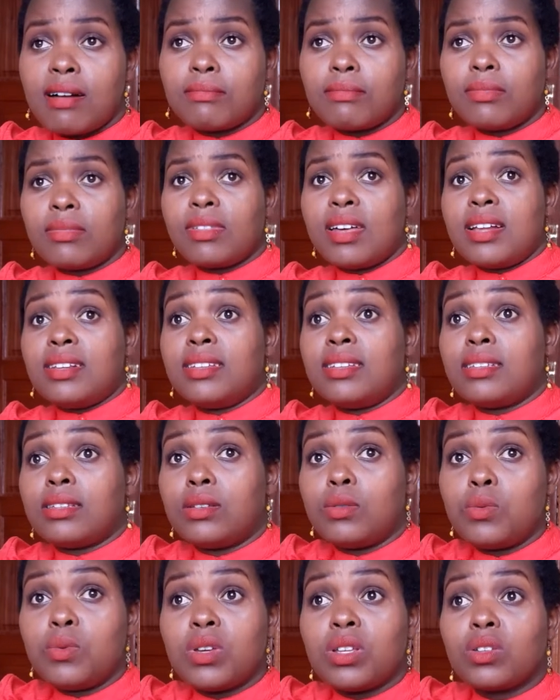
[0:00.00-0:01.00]
that is
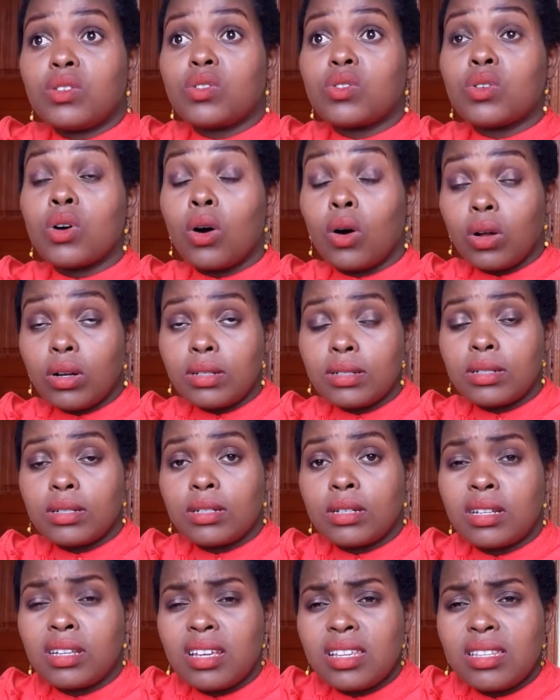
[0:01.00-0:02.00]
doing salt.
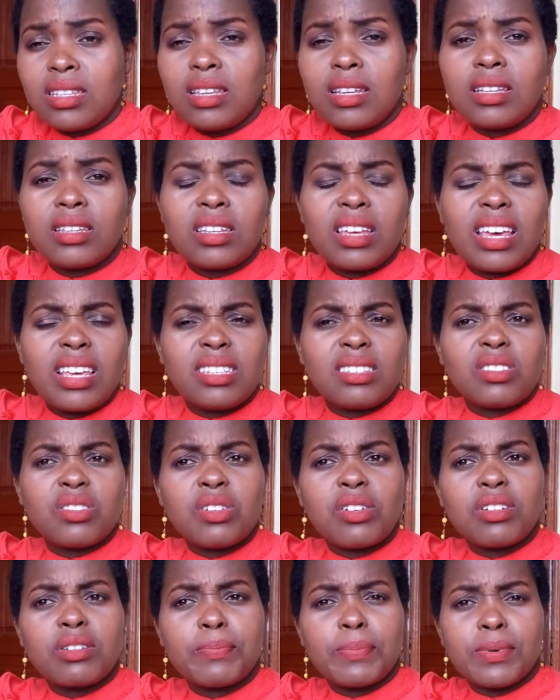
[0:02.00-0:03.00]
Is
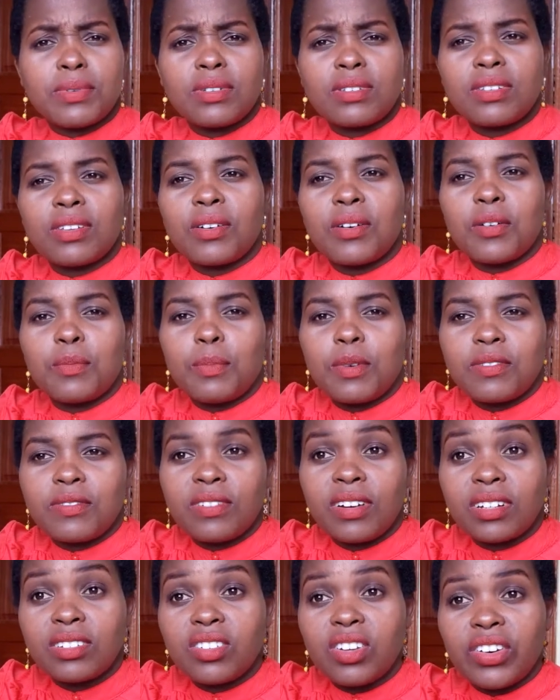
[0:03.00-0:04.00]
salt processing or
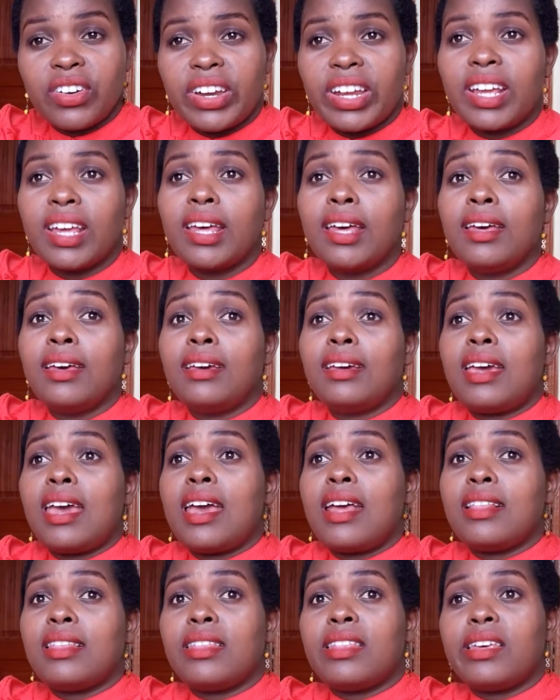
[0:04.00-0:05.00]
manufacturing,
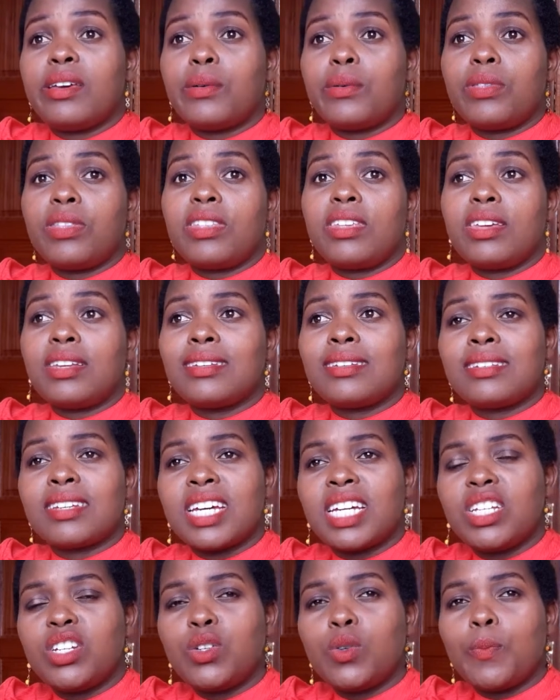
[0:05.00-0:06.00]
and they
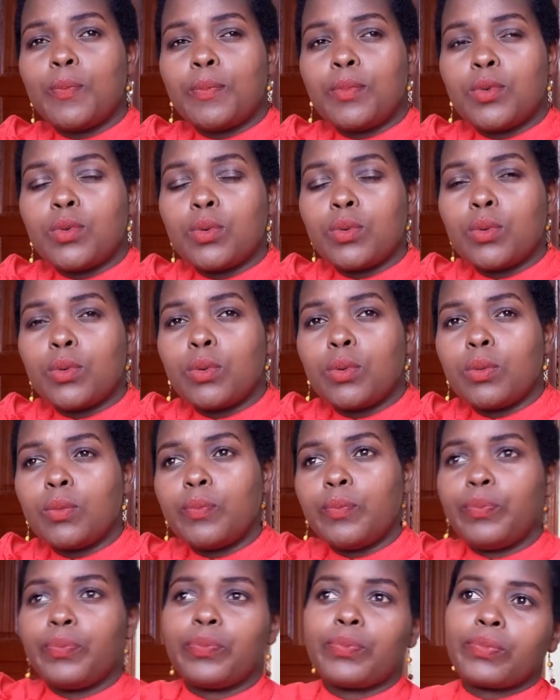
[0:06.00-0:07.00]
tried to
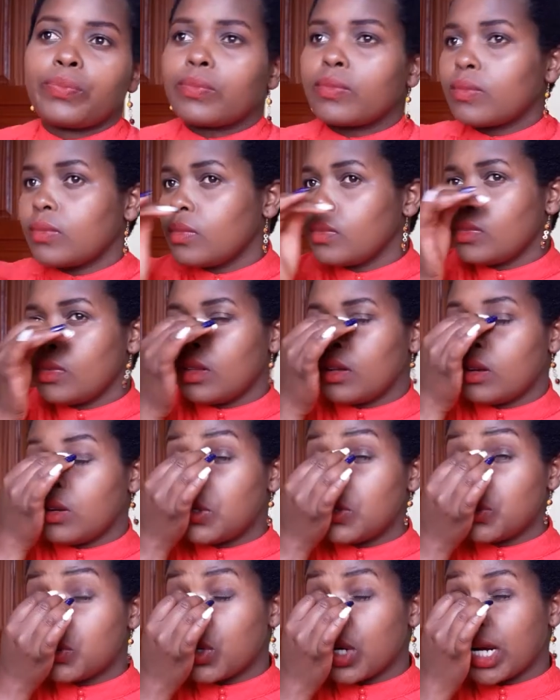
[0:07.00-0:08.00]

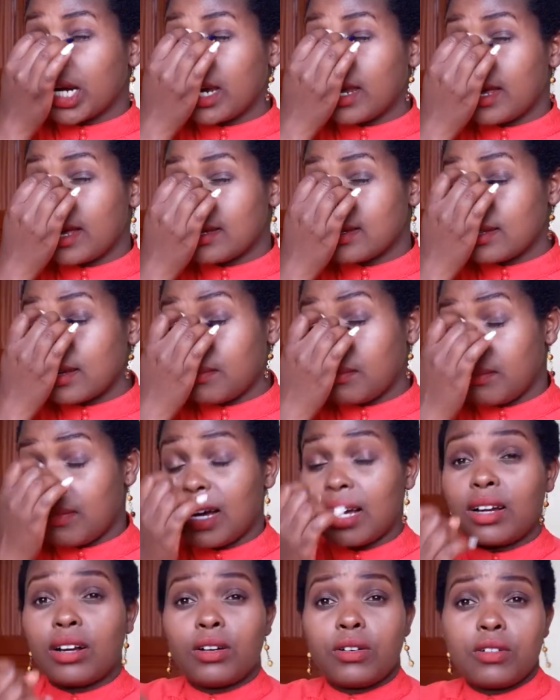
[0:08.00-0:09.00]
clear some
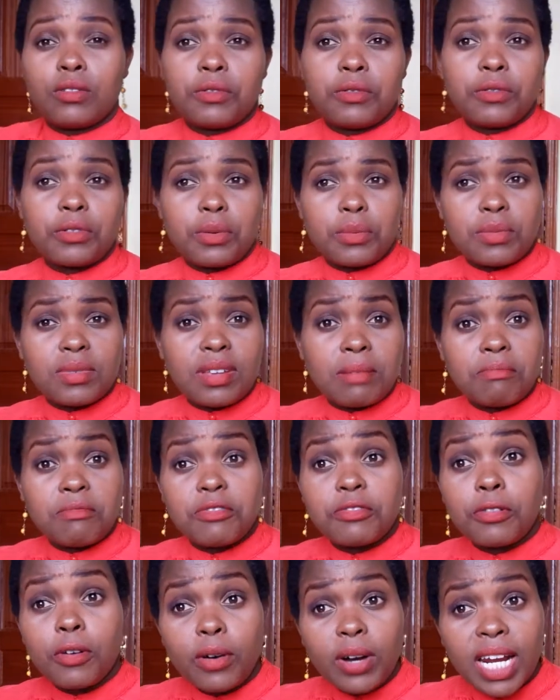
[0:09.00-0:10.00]
mangrove from some
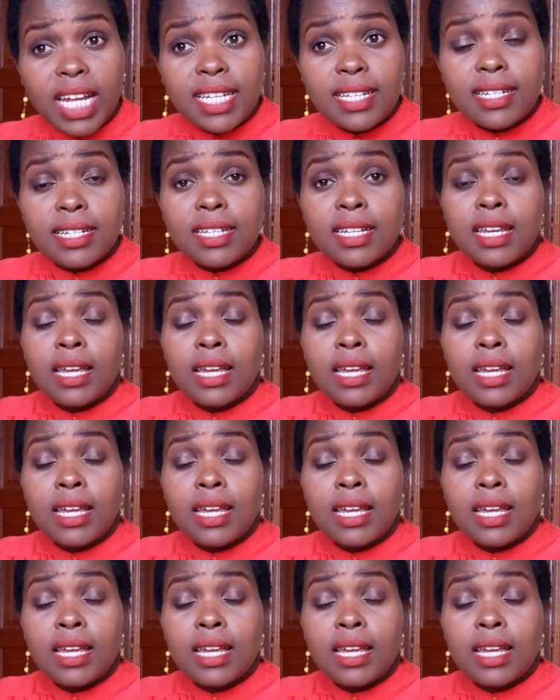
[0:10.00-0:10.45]
forest